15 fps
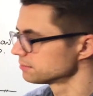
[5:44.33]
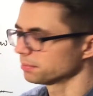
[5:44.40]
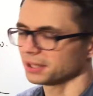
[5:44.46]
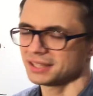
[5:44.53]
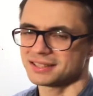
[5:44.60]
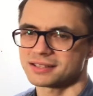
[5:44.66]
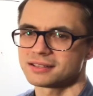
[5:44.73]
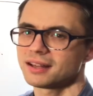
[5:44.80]
but
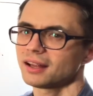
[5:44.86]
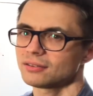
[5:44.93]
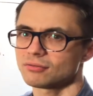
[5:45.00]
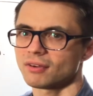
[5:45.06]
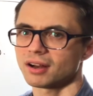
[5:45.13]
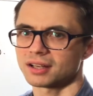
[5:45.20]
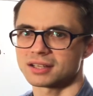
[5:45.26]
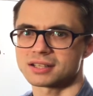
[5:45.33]
it's not
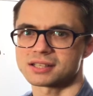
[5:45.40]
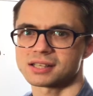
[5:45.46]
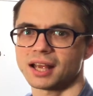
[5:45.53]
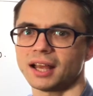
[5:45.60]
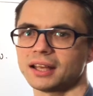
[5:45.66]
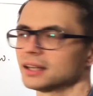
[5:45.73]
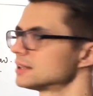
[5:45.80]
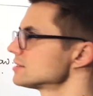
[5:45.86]
rocket
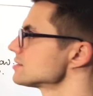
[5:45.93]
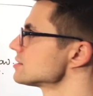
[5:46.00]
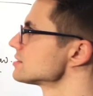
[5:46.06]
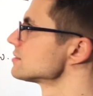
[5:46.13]
science,